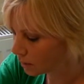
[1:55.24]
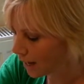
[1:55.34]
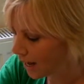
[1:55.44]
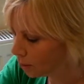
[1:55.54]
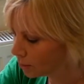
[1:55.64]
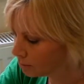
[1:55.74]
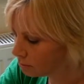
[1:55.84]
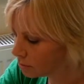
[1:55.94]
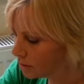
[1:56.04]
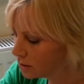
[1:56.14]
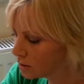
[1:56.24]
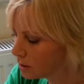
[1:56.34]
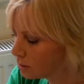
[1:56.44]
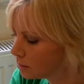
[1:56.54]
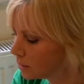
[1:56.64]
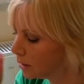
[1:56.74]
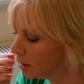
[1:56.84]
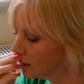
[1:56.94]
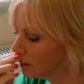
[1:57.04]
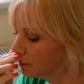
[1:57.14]
how it reads to
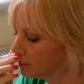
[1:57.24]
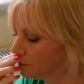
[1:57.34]
me,